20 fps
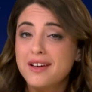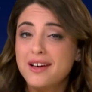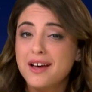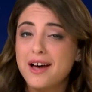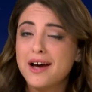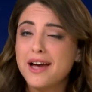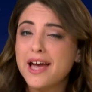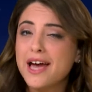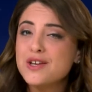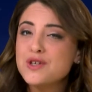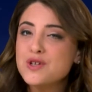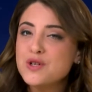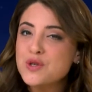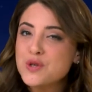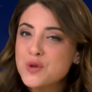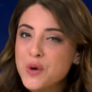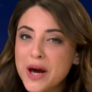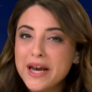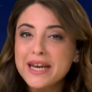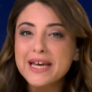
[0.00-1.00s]
Again, just
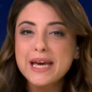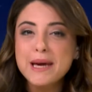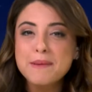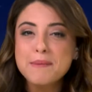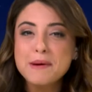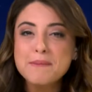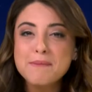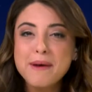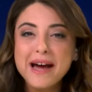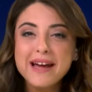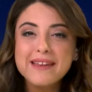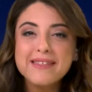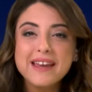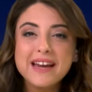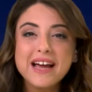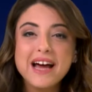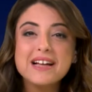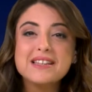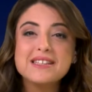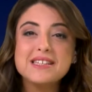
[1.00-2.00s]
try to keep in mind that
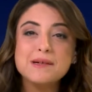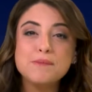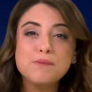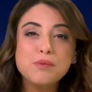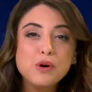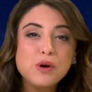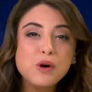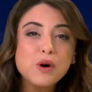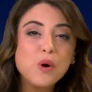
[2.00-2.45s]
hatzibur